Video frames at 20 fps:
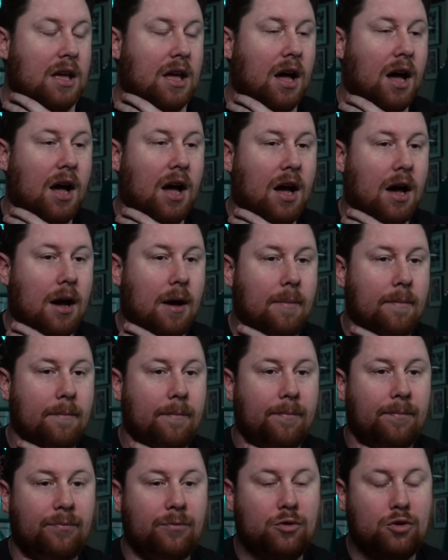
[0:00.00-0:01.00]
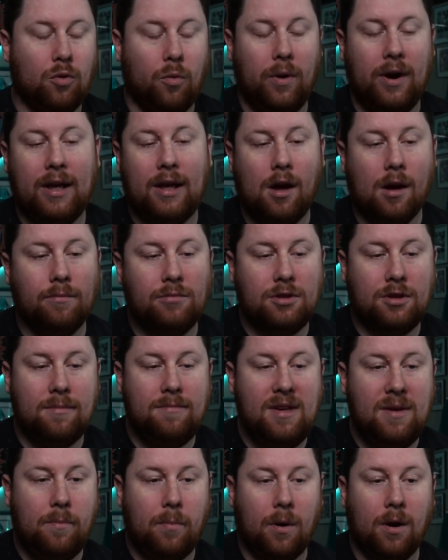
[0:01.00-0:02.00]
Um, so when it comes to me
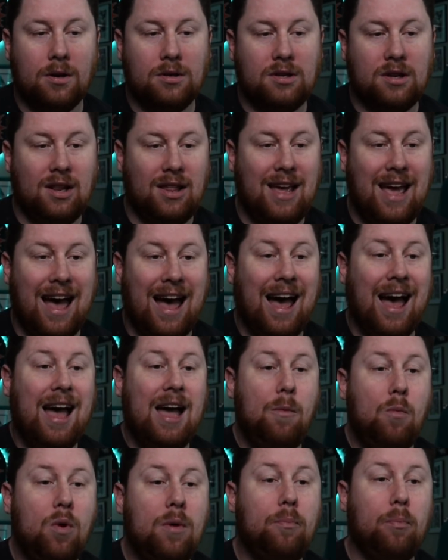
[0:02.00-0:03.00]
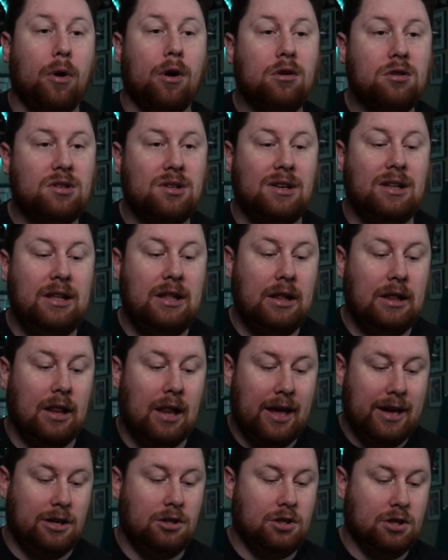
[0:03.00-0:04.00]
personally, I would personally
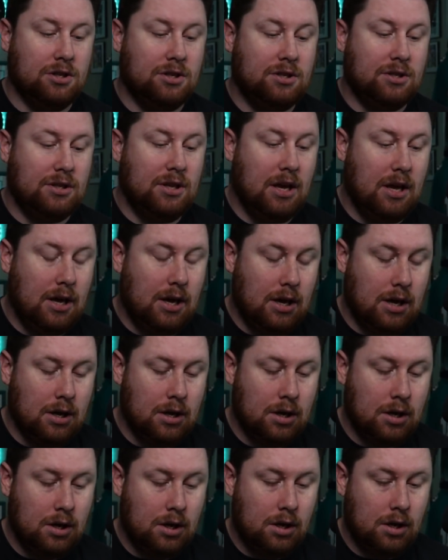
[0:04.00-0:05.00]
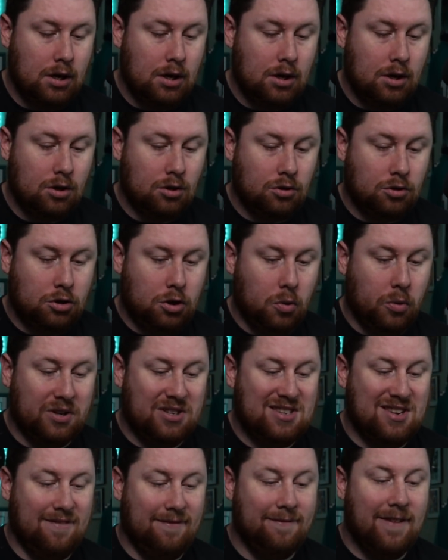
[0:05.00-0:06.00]
like to see Tua
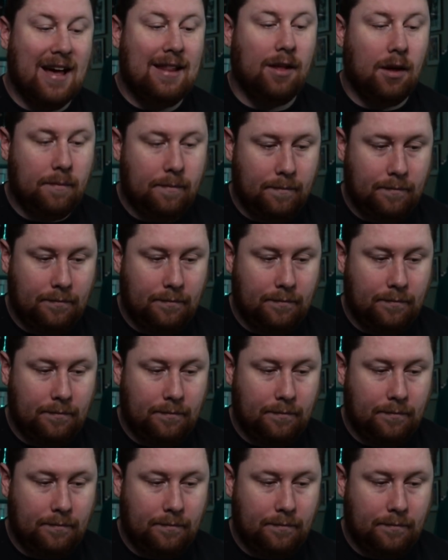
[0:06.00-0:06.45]
develop